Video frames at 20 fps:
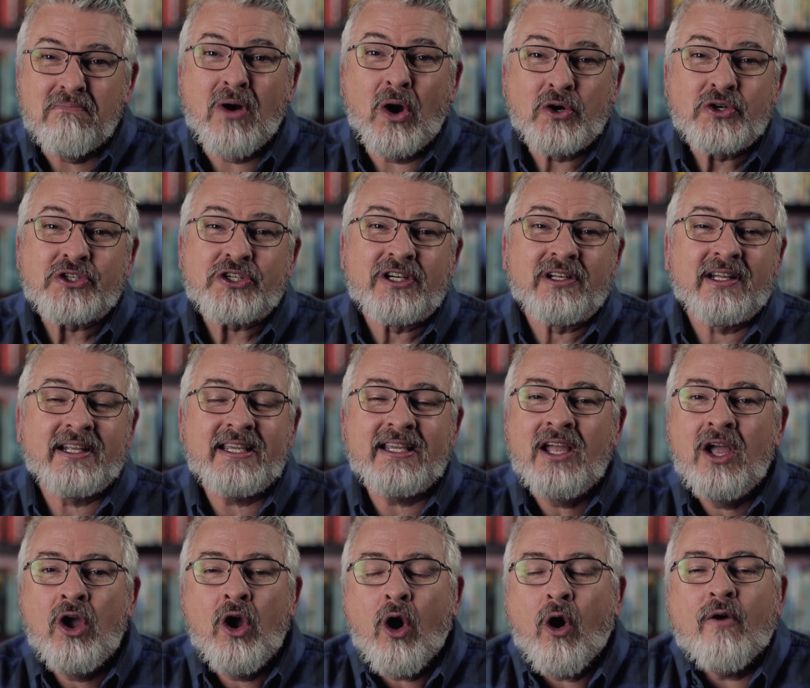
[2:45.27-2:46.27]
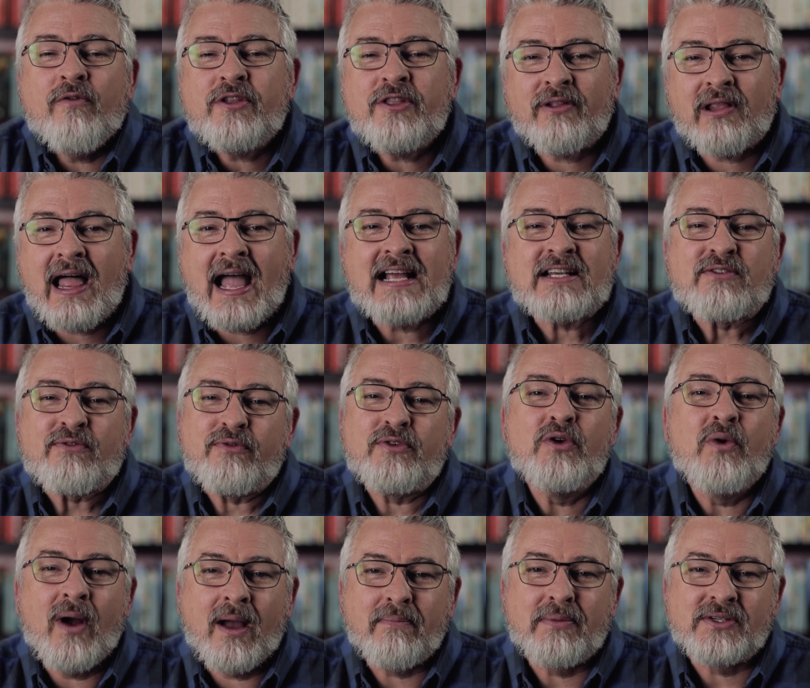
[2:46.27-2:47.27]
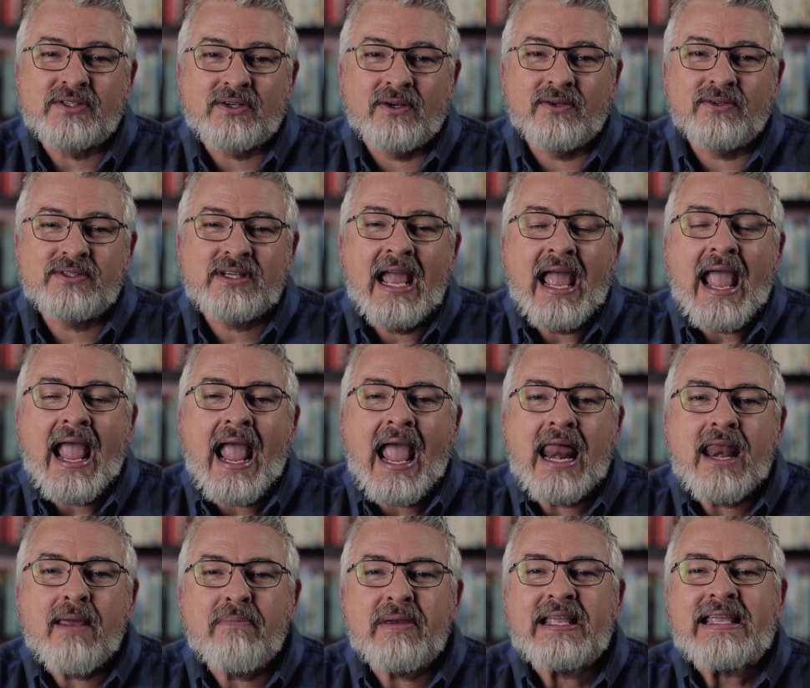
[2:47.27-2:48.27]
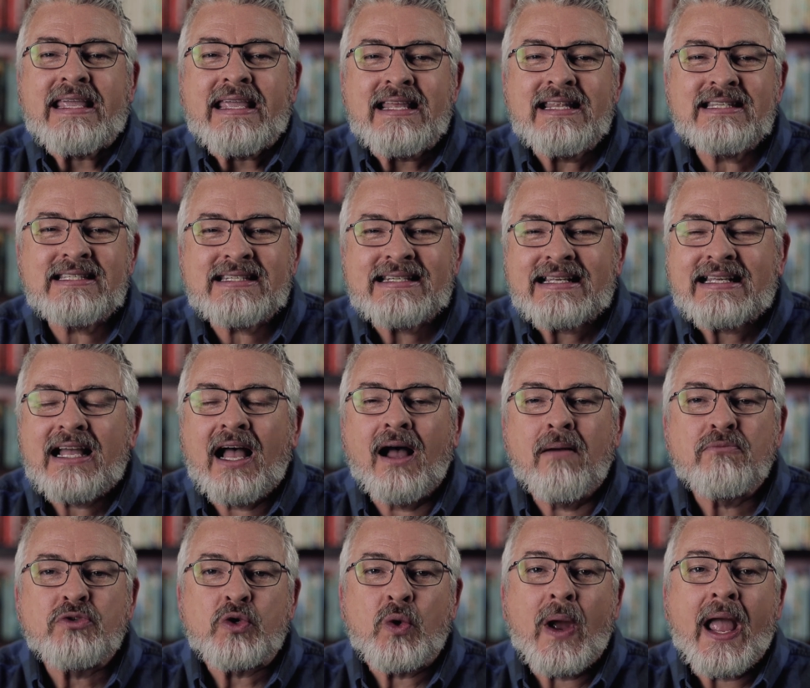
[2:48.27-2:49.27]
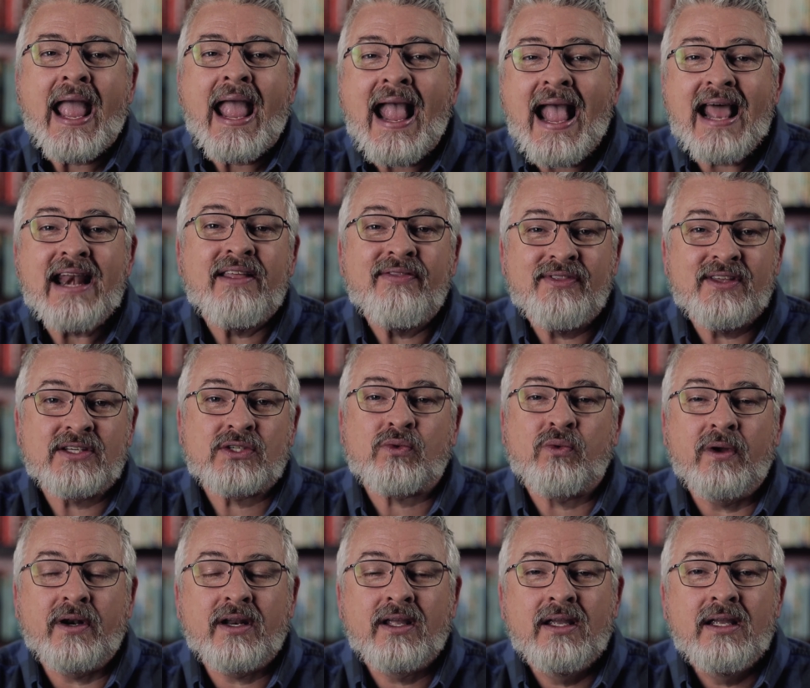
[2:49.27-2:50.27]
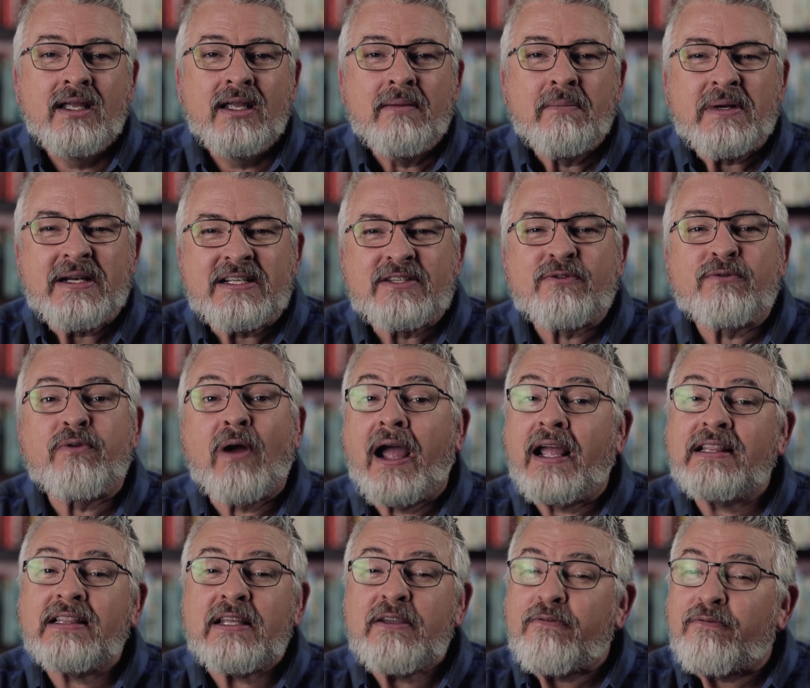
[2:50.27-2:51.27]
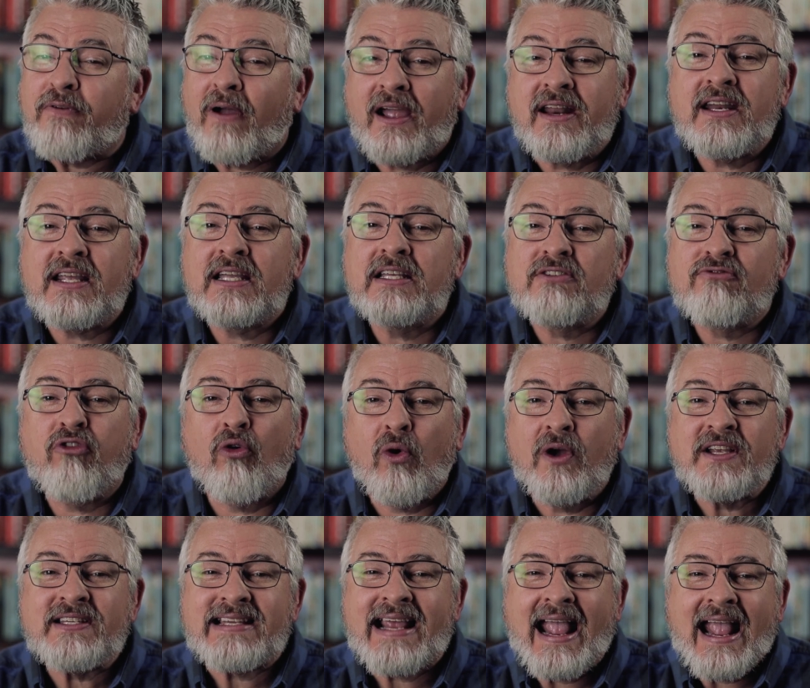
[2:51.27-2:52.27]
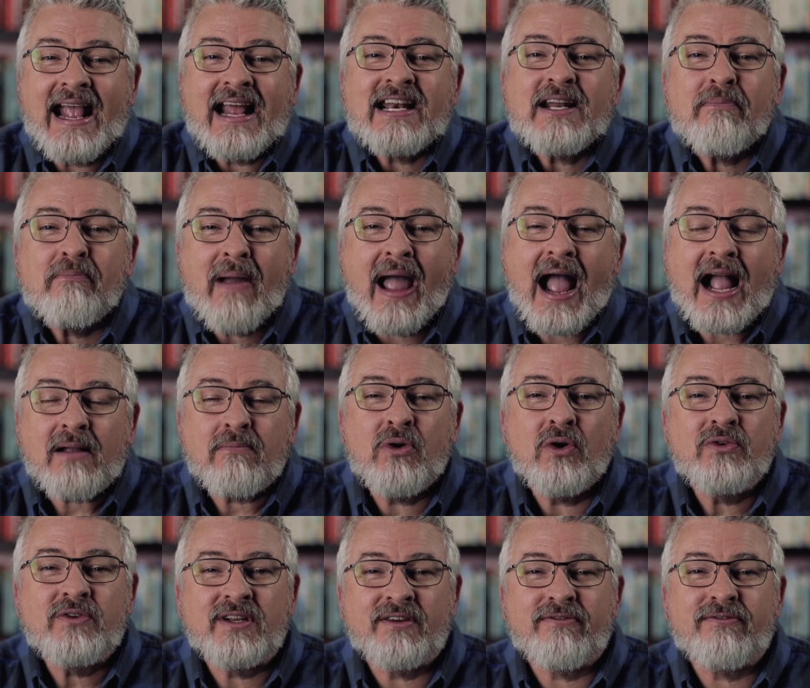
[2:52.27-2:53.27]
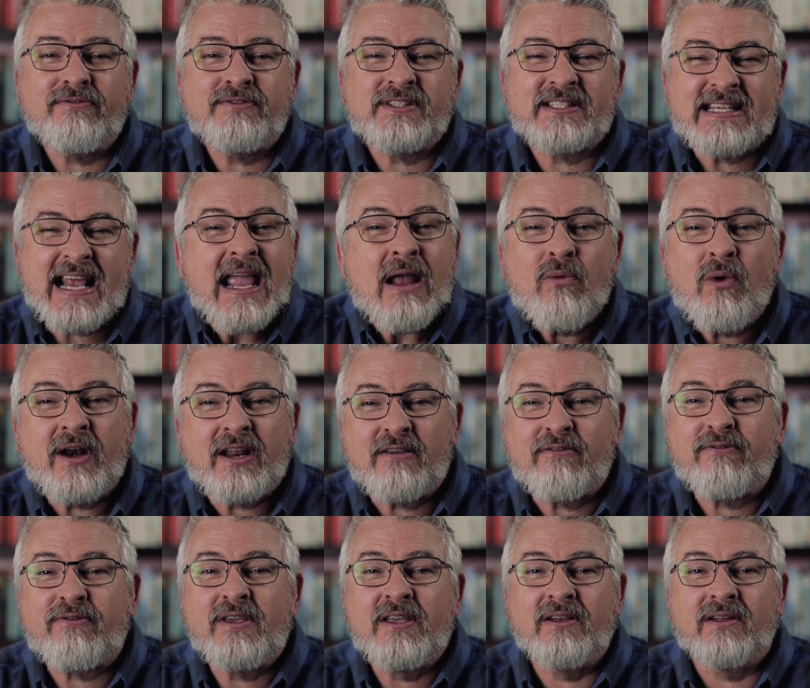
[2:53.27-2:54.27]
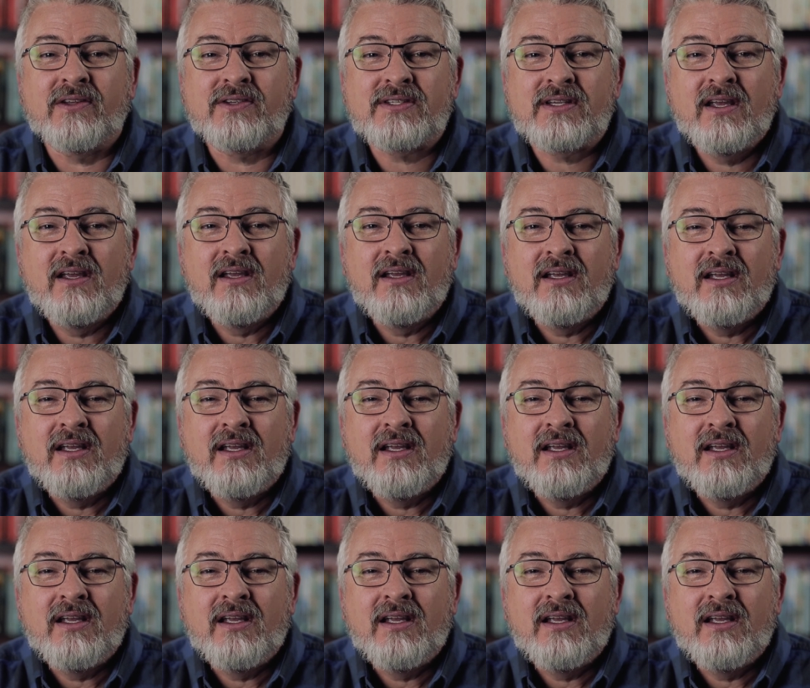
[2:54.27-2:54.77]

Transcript: emotionally over the last few episodes, and it begins to come to a head in this one. And he's finally finding his voice and a backbone to say what he feels,